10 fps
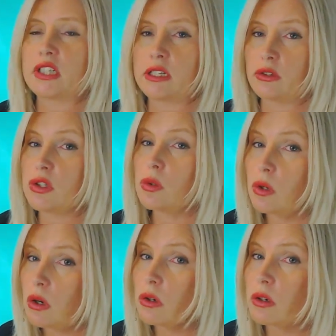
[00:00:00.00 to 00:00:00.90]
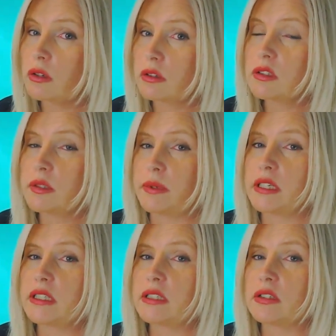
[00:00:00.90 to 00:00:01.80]
taken too long to
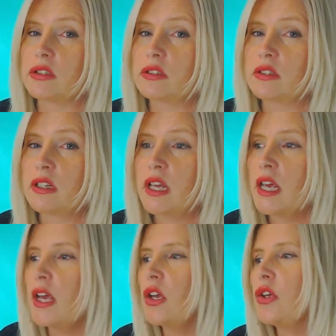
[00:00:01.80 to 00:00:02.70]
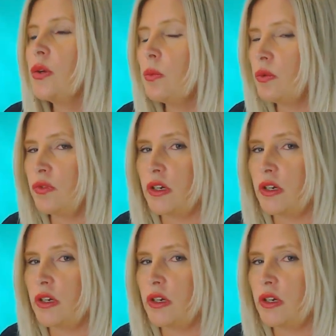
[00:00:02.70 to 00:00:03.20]
make decisions, you will